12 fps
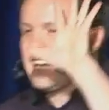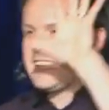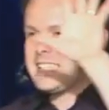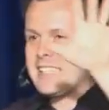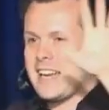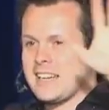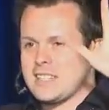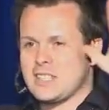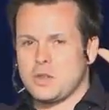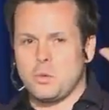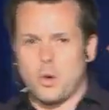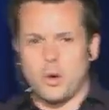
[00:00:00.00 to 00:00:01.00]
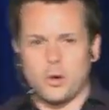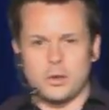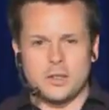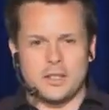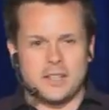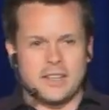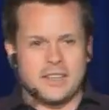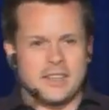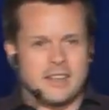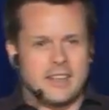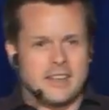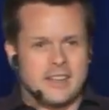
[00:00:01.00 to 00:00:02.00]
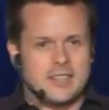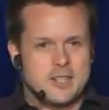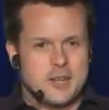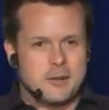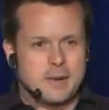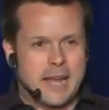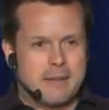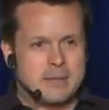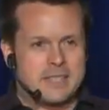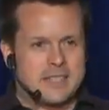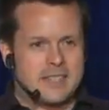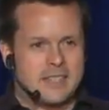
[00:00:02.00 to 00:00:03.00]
and he stuck it to the wall. Do you know what happened?